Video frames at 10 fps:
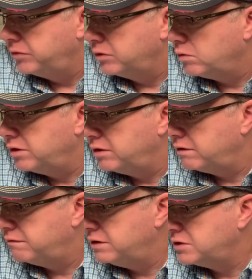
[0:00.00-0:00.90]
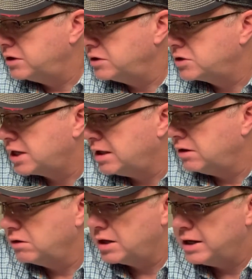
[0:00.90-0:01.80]
Whether you're fishing shallow
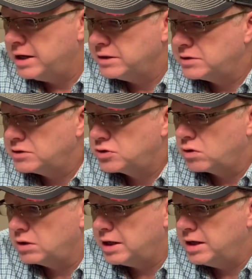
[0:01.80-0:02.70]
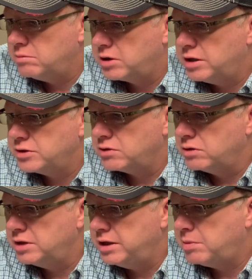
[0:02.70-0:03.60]
grass, shoreline brush, or
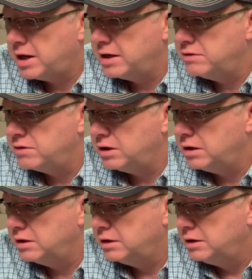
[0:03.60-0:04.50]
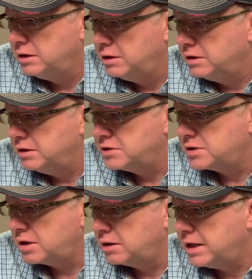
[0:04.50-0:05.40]
deep hydrilla, The
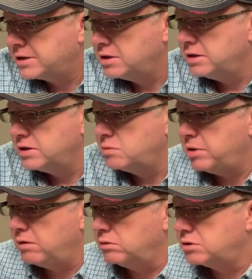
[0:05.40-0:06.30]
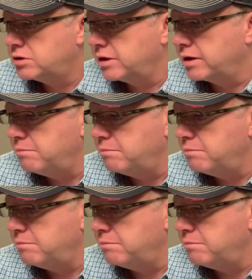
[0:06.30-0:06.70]
subtle action of this bait will trigger